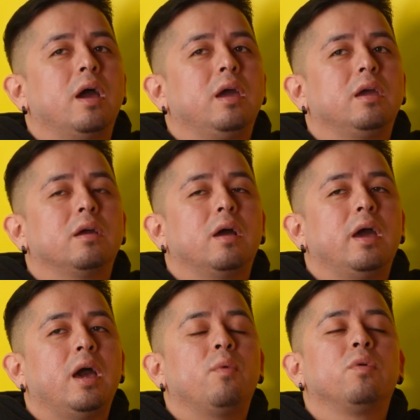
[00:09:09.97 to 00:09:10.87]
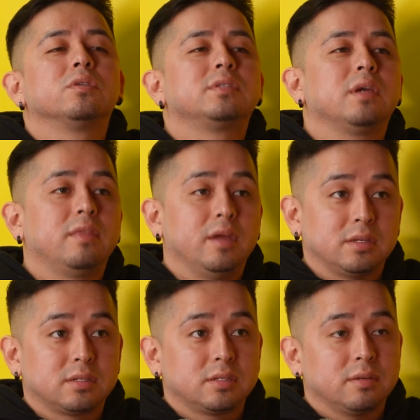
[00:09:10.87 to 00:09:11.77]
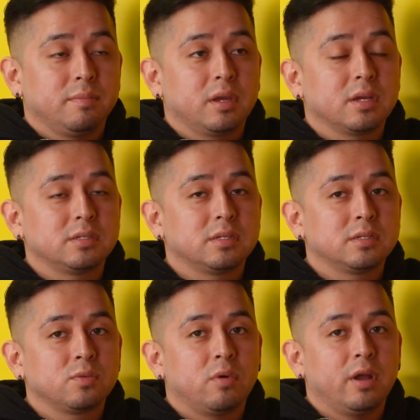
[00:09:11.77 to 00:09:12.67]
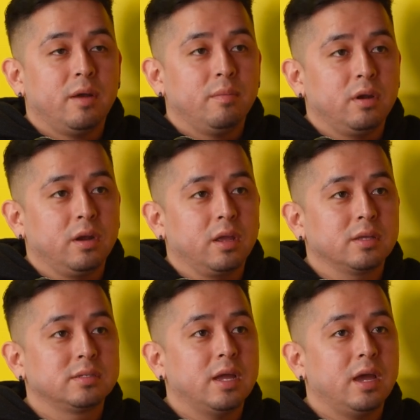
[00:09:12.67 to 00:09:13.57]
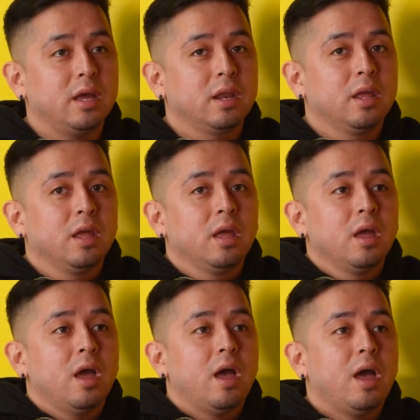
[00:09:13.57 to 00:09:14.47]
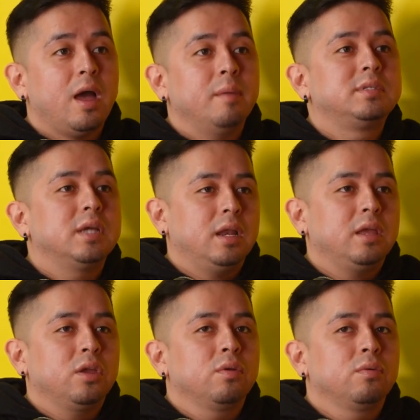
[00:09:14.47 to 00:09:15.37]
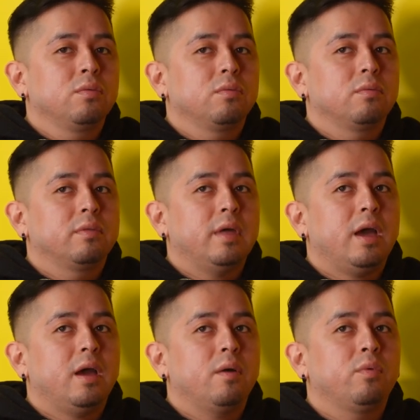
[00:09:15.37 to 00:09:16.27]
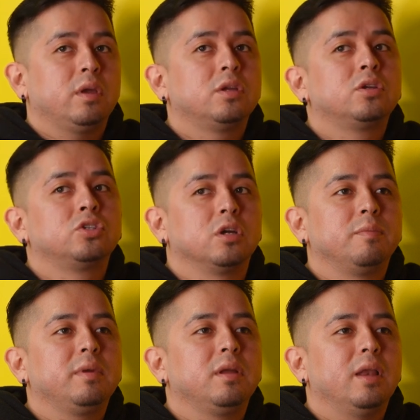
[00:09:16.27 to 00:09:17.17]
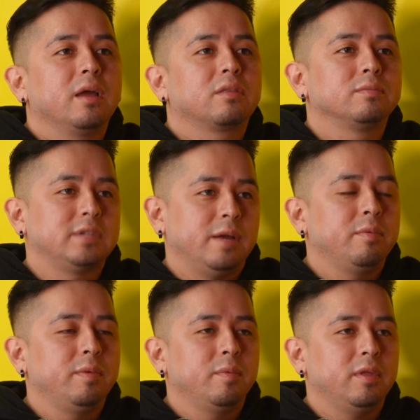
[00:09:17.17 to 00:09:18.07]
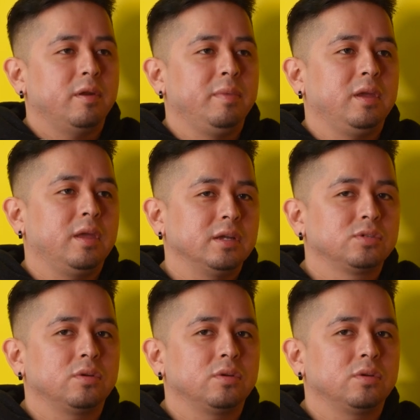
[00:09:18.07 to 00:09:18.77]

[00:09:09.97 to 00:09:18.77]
I will say this, because this is what I'm learning, is that I'm telling you that we should be like the type of people that'll be yes